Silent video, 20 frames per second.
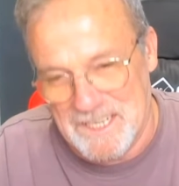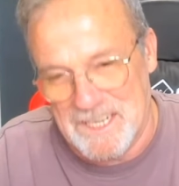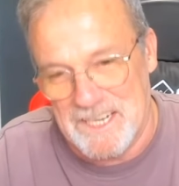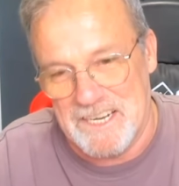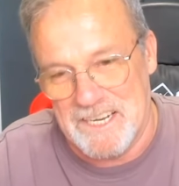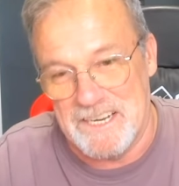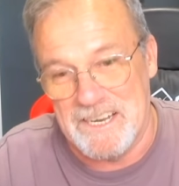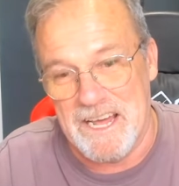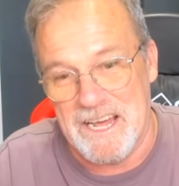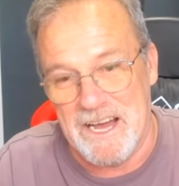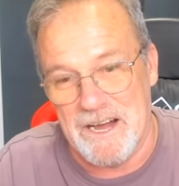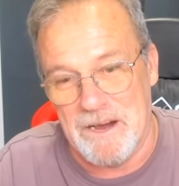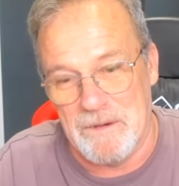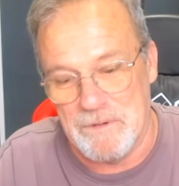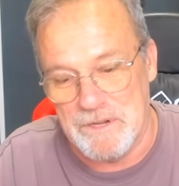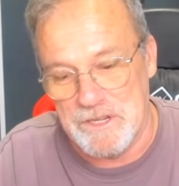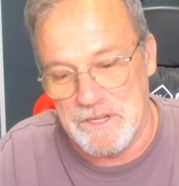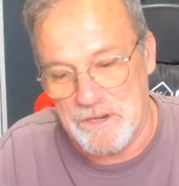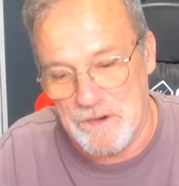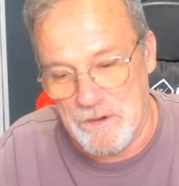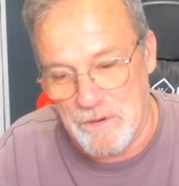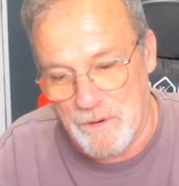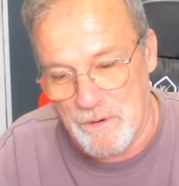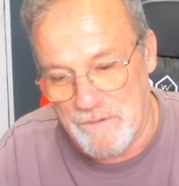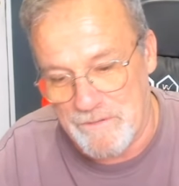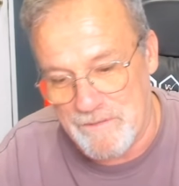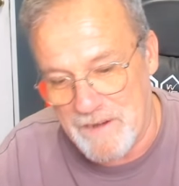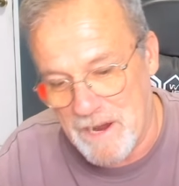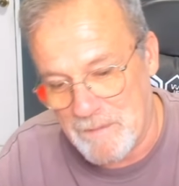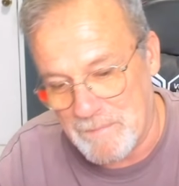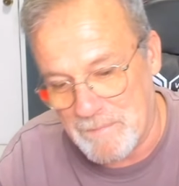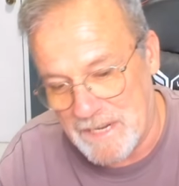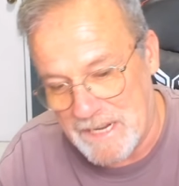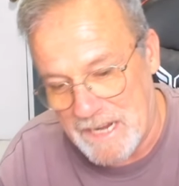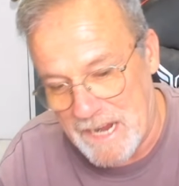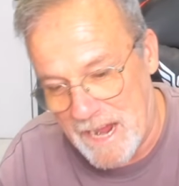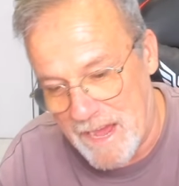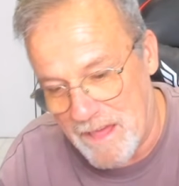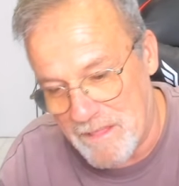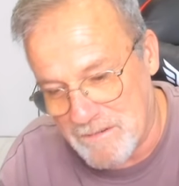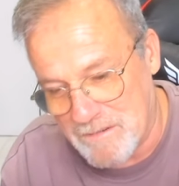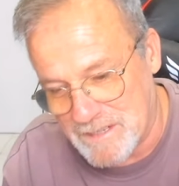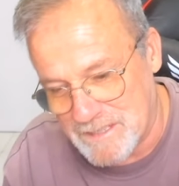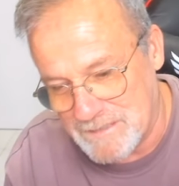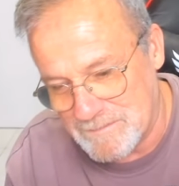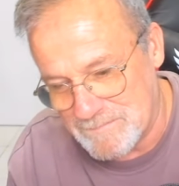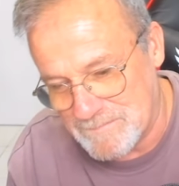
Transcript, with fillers: Now when you go to a family gathering,